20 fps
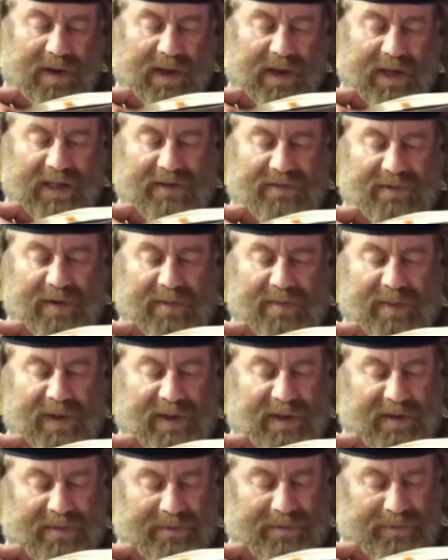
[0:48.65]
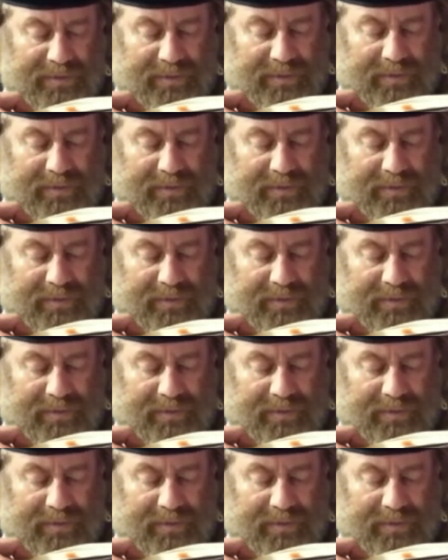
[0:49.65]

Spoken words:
It is forbidden